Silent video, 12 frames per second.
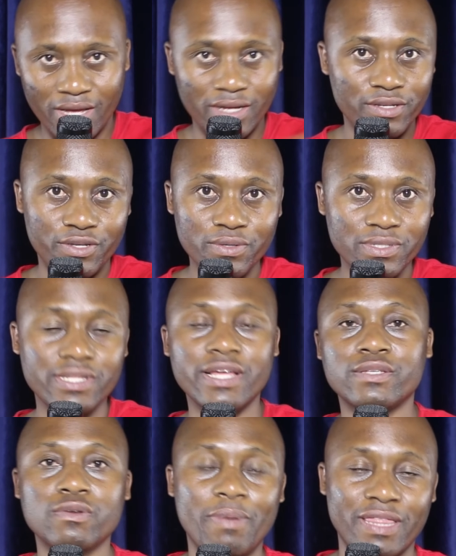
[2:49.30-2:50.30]
use the
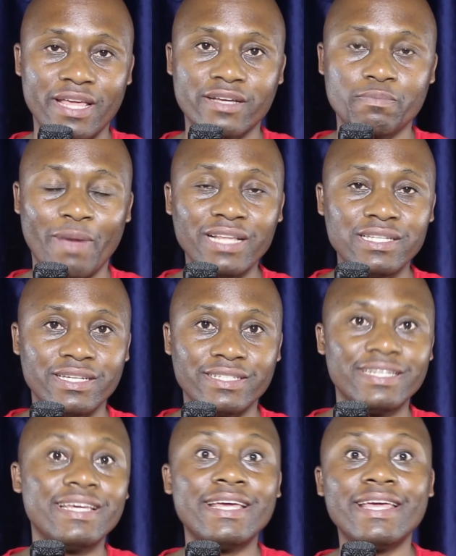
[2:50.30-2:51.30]
Super Thanks button.
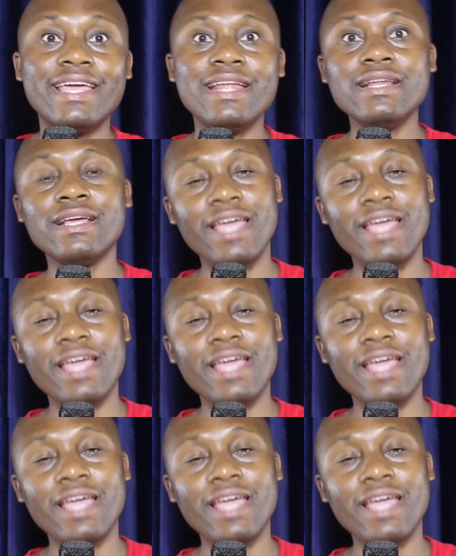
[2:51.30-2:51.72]
In